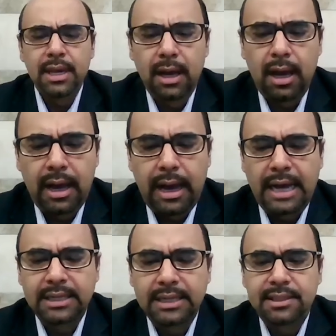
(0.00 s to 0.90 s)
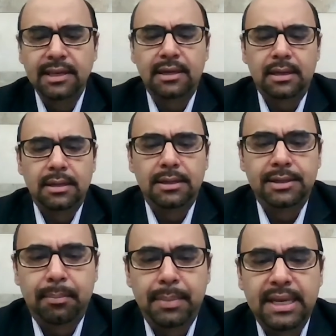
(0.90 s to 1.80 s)
I think the
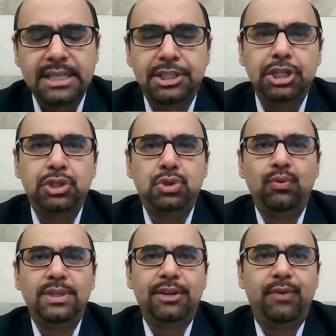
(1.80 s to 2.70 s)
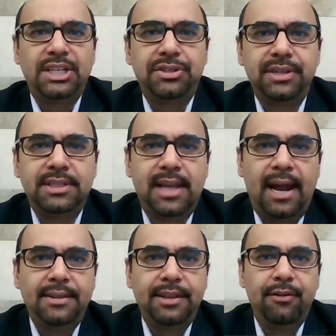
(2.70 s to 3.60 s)
biggest issue with investors is
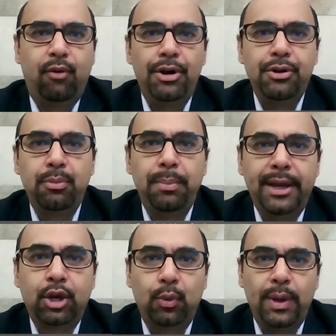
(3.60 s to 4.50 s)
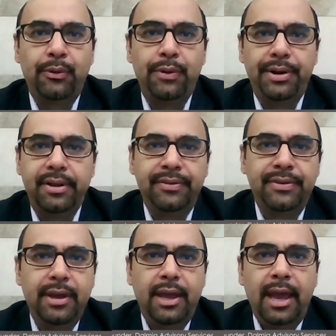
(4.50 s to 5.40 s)
that they want to make quick
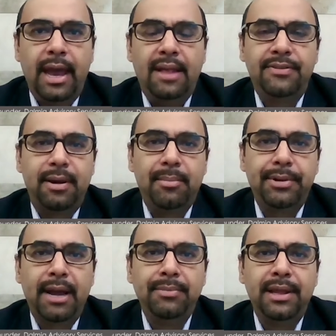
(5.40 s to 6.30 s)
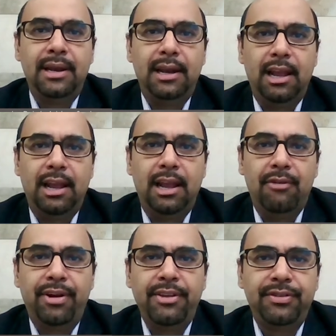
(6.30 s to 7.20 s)
returns, and sometimes they leverage
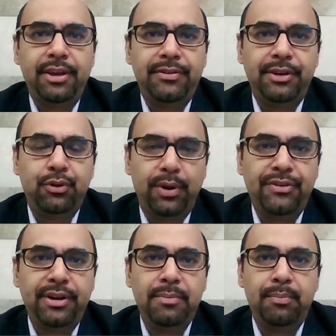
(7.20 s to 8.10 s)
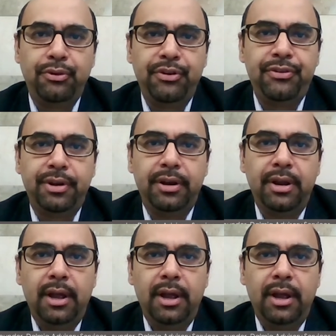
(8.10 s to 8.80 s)
their situation and position